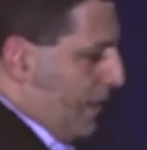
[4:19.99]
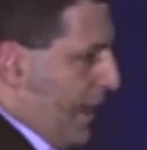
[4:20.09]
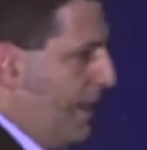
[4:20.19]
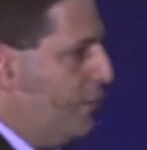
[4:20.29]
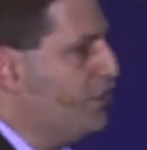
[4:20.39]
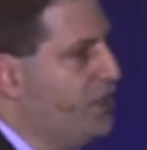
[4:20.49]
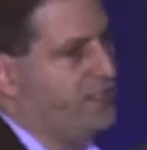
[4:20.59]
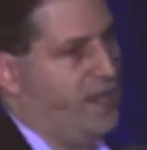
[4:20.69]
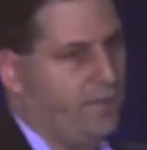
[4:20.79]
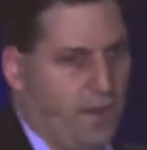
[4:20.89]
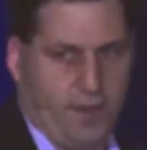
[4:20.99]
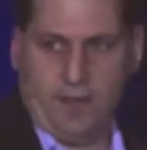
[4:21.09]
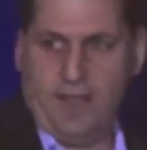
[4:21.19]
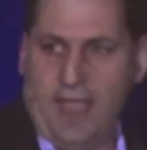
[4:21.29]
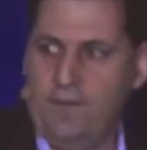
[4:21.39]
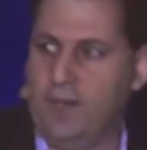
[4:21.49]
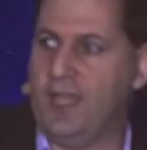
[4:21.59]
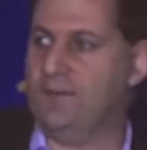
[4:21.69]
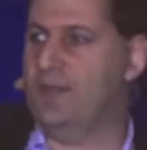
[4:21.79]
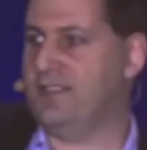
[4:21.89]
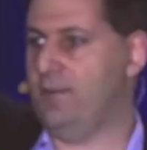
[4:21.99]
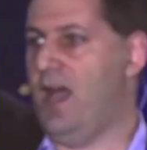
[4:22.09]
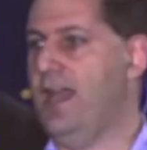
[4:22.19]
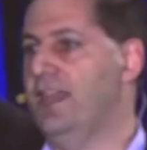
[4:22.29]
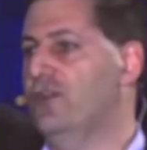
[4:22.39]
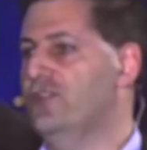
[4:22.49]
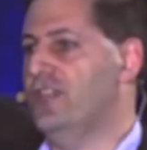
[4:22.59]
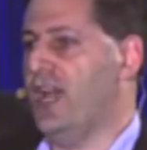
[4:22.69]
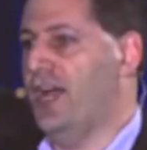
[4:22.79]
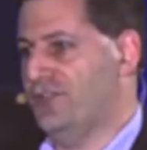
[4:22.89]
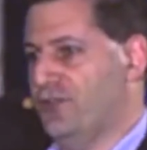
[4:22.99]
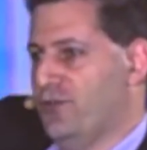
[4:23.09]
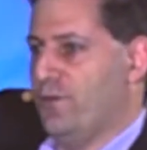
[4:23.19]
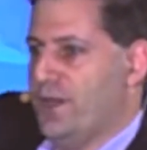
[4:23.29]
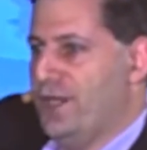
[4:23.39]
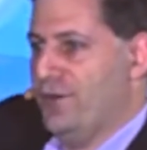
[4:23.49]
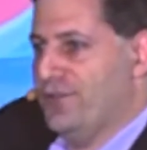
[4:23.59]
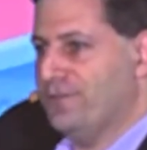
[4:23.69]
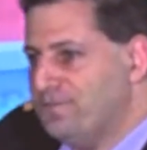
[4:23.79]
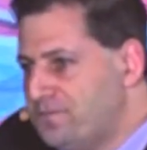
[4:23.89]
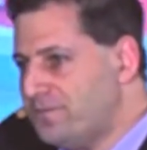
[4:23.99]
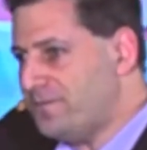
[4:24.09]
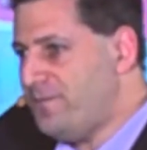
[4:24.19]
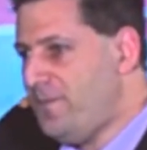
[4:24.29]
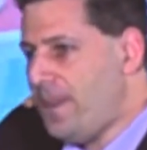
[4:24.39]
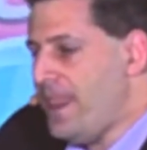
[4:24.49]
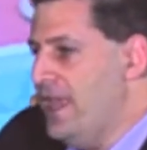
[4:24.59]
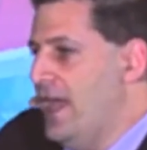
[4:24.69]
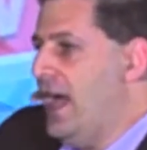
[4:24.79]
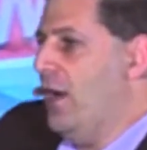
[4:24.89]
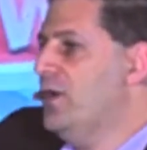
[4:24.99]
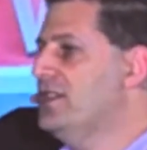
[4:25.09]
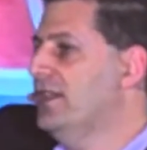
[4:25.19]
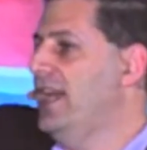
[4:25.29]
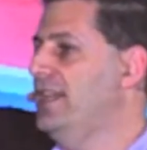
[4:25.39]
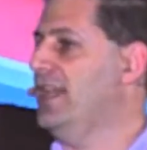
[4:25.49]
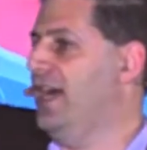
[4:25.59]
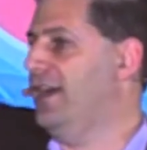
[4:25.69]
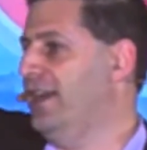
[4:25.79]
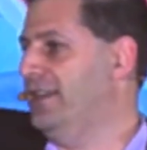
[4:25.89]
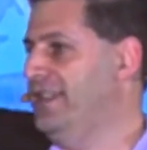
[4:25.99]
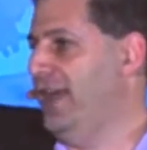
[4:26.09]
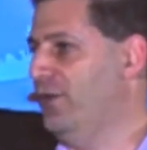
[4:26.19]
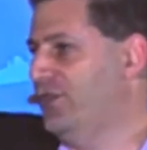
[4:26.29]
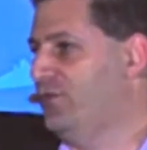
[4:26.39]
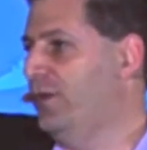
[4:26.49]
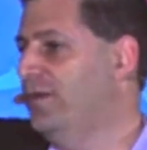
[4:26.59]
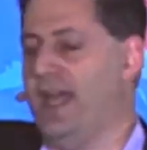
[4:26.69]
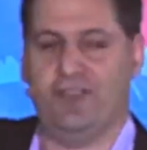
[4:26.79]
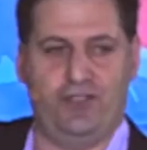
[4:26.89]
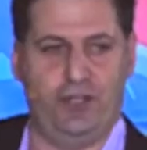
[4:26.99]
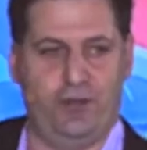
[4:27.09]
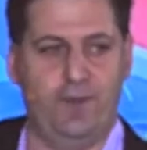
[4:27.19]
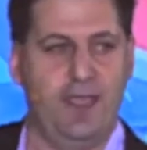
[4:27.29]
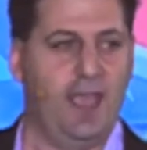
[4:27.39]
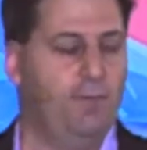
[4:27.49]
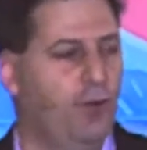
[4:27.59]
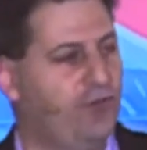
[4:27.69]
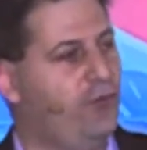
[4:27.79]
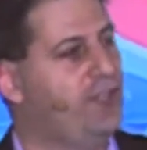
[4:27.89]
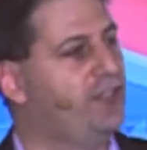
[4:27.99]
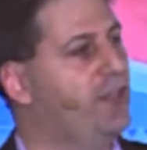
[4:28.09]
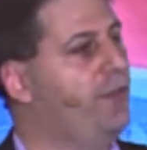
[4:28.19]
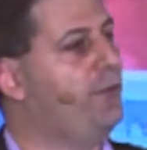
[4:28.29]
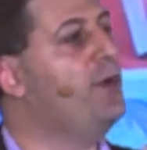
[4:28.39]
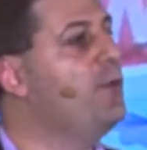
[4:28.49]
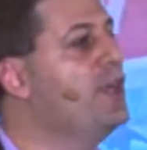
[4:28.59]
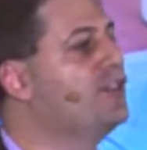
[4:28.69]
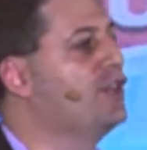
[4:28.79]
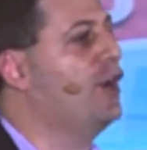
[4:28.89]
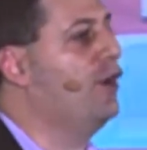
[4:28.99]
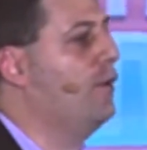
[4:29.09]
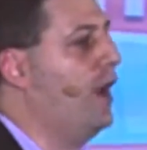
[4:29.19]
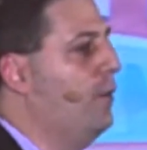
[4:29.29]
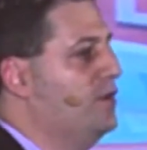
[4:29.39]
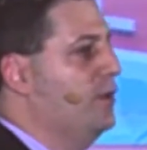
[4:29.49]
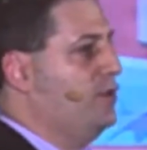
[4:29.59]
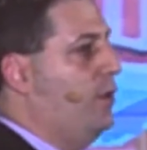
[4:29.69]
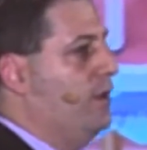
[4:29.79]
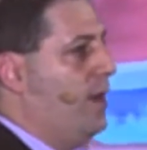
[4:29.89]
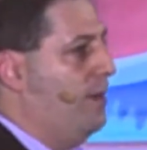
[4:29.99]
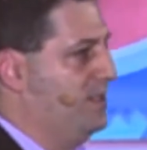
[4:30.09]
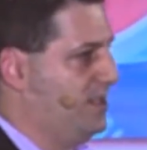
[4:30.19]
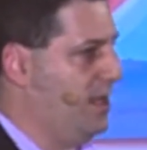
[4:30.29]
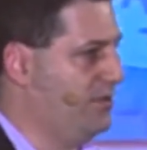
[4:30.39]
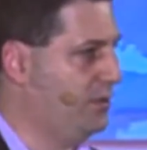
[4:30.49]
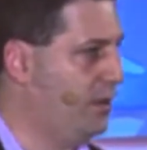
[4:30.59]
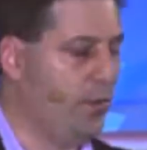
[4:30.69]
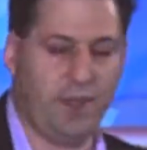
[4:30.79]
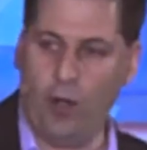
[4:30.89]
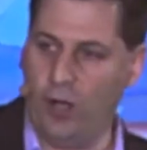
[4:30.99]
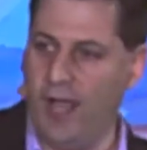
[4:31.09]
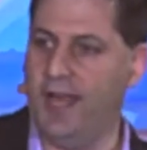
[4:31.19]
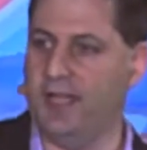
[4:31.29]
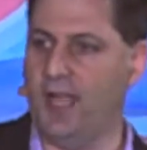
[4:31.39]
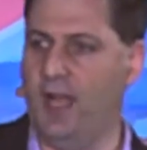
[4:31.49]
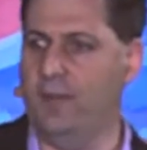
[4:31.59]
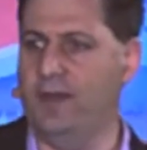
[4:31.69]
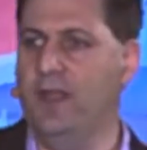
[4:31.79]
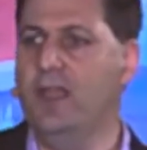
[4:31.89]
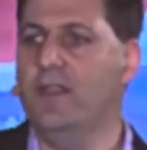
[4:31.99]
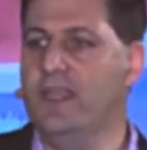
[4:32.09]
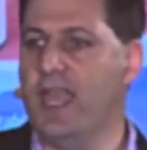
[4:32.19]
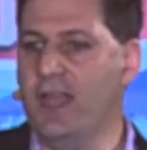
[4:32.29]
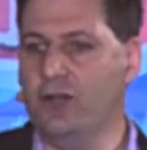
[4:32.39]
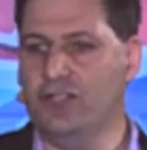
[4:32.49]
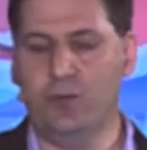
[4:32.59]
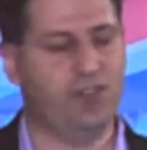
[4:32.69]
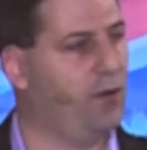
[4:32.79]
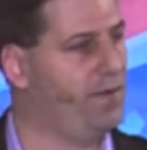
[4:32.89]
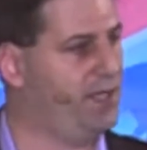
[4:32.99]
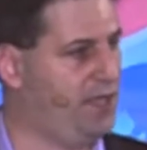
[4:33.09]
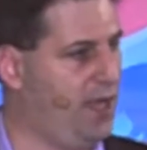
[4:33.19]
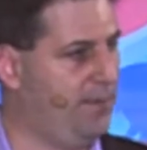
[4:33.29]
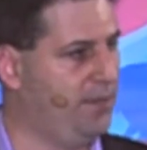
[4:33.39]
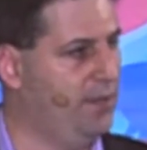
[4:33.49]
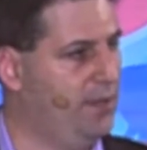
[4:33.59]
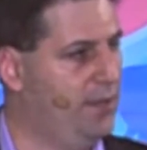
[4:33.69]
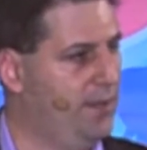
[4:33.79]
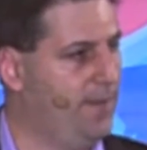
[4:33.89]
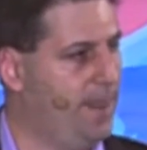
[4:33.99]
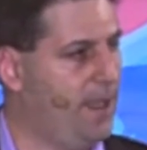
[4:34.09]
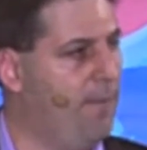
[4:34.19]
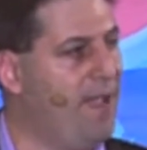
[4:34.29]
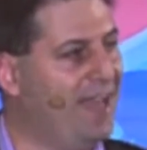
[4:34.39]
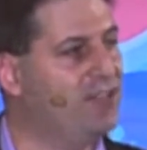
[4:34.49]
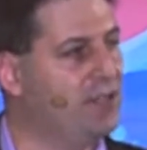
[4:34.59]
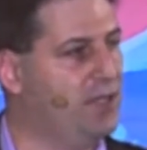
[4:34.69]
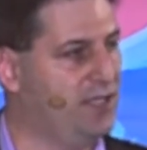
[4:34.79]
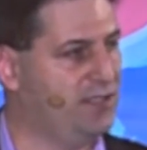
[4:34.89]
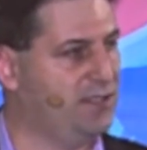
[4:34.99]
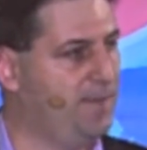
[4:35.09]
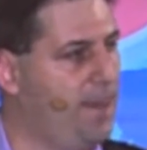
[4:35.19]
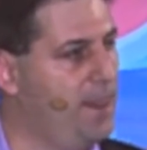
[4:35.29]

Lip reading: Energy is everything. Have you guys been to some high-energy concerts over the years? I went to Lady Gaga and Taylor Swift last year, and most recently, 3 weeks ago, I went to a Tony Robbins concert, and what they all had in common, the energy was over the top. Imagine this.